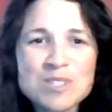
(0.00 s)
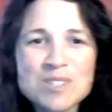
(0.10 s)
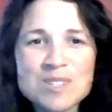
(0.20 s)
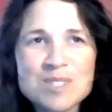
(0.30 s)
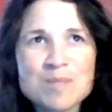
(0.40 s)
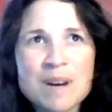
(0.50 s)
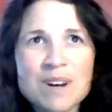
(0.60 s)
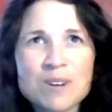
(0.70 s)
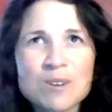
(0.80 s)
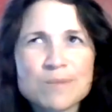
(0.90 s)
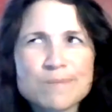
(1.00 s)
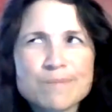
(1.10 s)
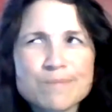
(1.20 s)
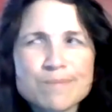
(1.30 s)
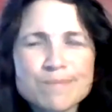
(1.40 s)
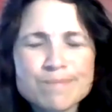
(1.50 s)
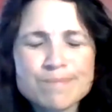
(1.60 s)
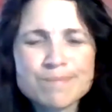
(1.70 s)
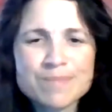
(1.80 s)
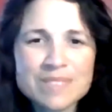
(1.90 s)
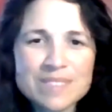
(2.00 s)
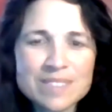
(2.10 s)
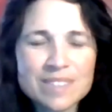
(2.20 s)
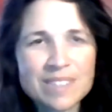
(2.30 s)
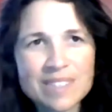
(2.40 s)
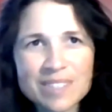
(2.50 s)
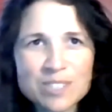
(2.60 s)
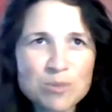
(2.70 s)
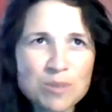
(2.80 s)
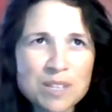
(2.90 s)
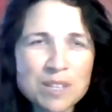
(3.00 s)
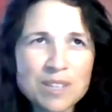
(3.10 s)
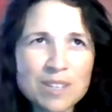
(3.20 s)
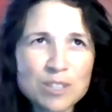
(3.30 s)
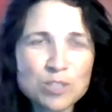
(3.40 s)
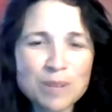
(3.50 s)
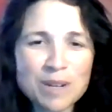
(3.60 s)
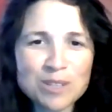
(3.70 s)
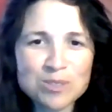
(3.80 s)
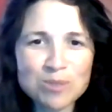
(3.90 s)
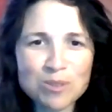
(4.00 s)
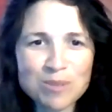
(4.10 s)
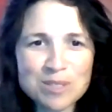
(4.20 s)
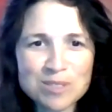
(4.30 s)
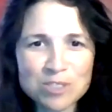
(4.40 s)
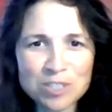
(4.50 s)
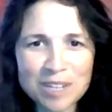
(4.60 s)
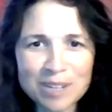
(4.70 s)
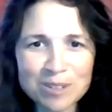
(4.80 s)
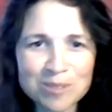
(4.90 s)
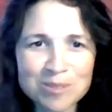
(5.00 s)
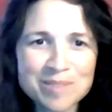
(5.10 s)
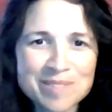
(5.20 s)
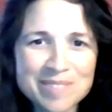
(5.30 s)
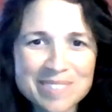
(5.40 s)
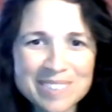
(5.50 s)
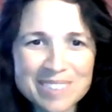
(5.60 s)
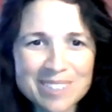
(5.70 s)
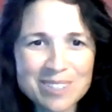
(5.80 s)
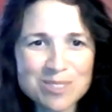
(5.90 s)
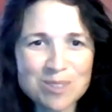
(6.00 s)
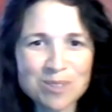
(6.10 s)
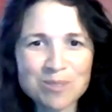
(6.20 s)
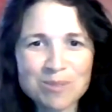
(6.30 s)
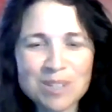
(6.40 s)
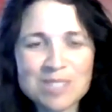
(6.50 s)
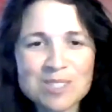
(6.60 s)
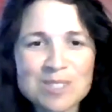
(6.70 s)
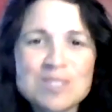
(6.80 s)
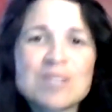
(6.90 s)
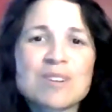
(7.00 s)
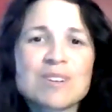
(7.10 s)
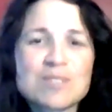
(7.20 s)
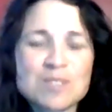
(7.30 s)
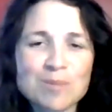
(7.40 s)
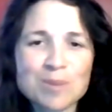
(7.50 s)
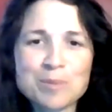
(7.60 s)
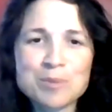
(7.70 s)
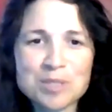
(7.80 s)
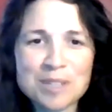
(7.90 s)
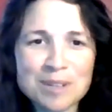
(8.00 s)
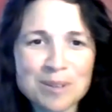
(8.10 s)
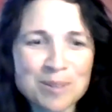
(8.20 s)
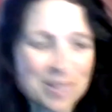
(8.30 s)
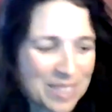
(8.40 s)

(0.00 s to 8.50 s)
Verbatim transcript: is about hmm, 20-ish miles northwest of Chicago. Okay. So it's considered a suburb of Chicago.